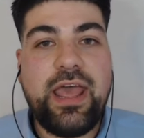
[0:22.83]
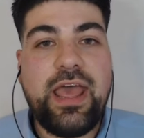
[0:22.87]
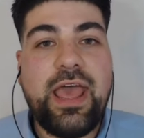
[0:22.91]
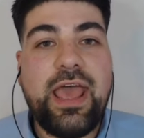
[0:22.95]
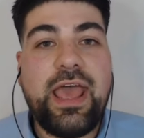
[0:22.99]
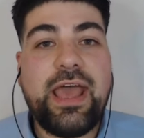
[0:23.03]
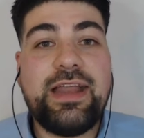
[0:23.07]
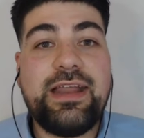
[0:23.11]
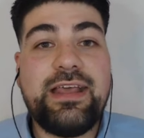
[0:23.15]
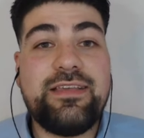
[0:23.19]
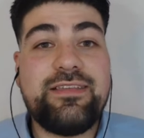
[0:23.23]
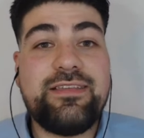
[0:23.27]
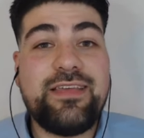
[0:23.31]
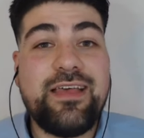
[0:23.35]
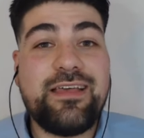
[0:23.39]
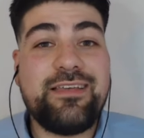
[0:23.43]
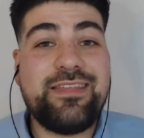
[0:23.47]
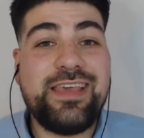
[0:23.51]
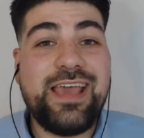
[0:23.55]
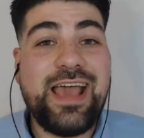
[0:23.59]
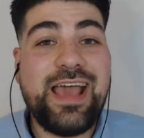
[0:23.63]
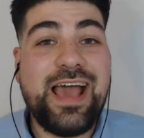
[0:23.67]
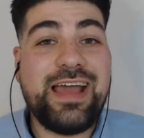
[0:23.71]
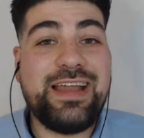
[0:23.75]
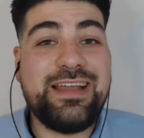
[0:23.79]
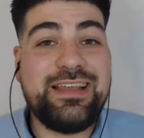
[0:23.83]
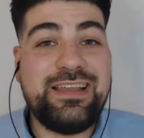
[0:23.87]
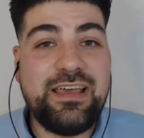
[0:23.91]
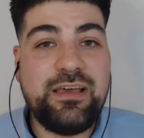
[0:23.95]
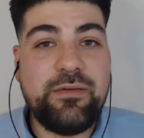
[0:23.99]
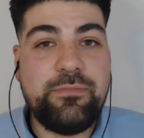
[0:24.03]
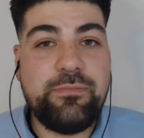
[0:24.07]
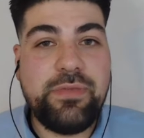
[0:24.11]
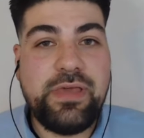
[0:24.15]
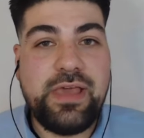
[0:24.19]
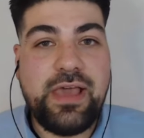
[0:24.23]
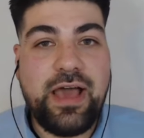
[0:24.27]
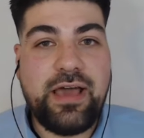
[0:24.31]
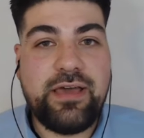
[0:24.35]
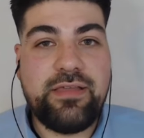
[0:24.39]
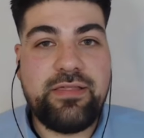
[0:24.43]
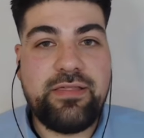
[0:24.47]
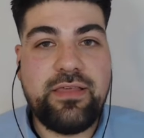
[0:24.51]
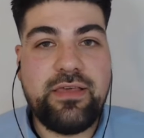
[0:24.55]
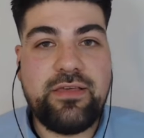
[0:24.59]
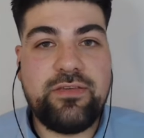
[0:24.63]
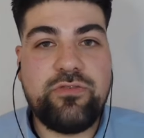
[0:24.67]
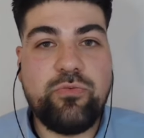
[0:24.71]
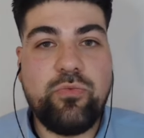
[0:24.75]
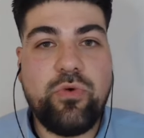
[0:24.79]
And he says the idea behind
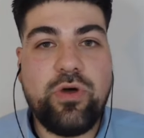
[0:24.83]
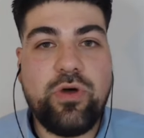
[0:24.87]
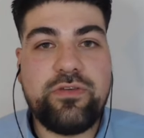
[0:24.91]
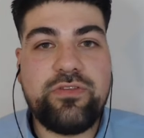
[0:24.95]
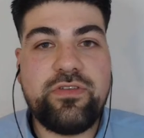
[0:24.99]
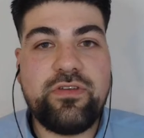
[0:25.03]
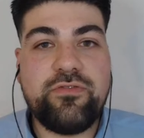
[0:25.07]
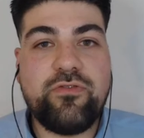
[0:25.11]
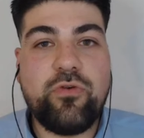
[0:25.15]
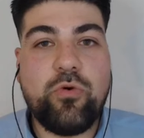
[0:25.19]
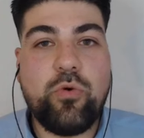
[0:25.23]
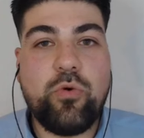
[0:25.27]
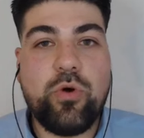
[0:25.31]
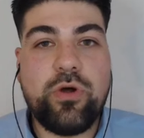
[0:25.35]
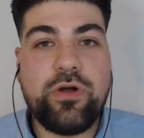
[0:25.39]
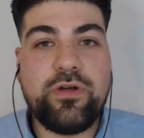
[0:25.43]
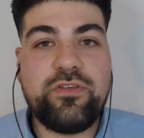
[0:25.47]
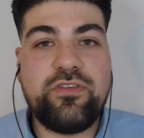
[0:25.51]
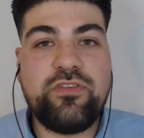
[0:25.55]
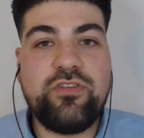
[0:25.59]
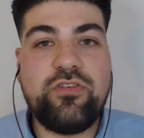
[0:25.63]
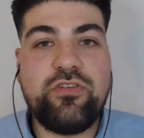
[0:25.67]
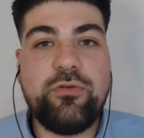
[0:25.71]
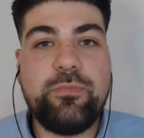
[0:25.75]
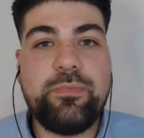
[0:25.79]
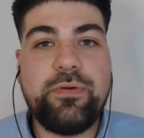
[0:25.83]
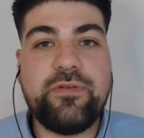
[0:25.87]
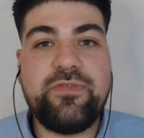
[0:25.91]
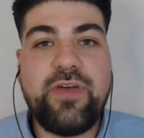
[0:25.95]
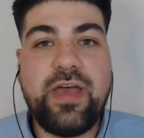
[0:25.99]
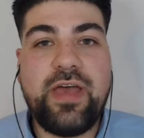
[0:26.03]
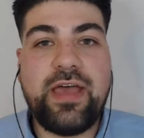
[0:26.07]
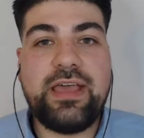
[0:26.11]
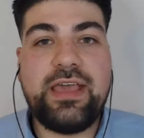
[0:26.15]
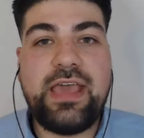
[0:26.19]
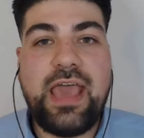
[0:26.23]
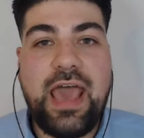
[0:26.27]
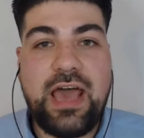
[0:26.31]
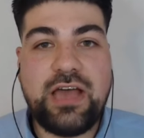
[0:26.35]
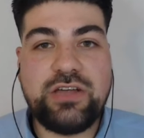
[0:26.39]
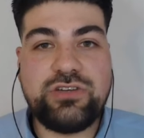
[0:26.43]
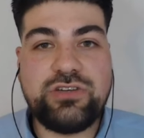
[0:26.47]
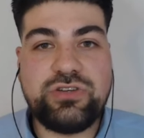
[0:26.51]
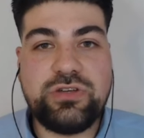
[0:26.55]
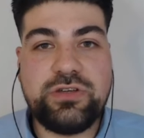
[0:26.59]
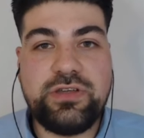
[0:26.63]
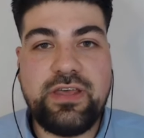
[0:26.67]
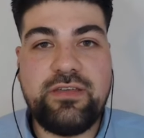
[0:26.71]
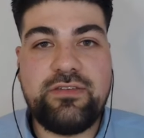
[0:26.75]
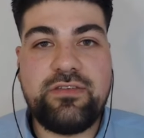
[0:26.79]
this was, of course, to prevent
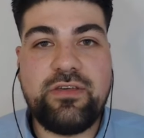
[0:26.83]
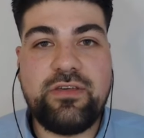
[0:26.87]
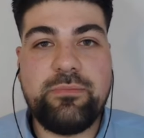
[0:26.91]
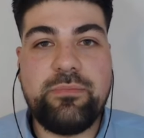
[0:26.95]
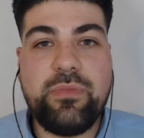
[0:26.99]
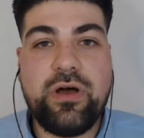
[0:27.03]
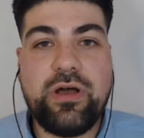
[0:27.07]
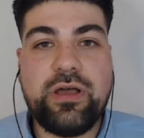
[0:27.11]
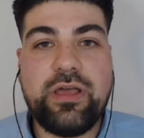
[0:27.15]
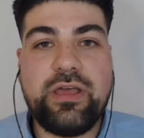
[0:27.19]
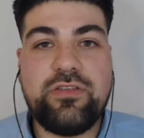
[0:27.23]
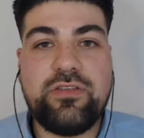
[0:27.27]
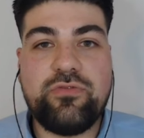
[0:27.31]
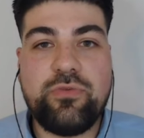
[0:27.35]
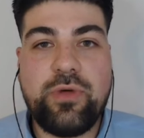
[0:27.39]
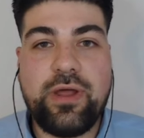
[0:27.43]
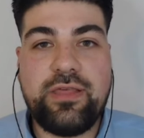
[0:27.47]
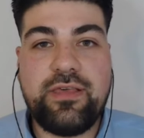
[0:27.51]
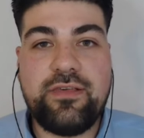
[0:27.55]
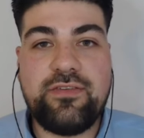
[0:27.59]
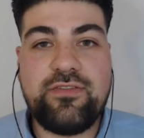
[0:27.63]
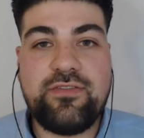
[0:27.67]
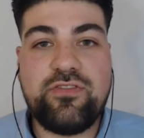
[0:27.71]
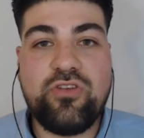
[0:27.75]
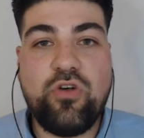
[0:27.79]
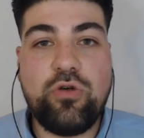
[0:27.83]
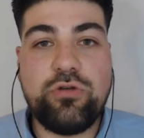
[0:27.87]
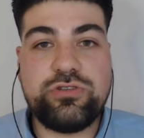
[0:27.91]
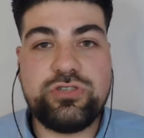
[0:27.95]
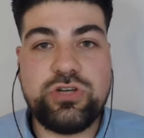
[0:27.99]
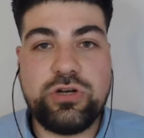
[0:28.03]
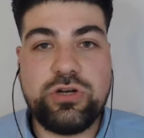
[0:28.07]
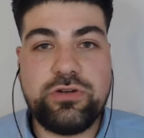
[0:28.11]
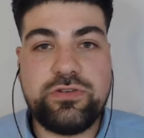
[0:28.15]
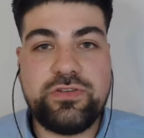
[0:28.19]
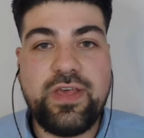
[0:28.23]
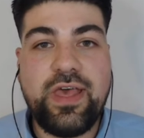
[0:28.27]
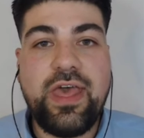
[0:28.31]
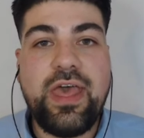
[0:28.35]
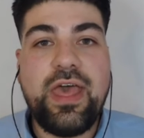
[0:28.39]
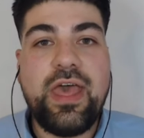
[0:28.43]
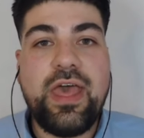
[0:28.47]
casualties among Israeli soldiers.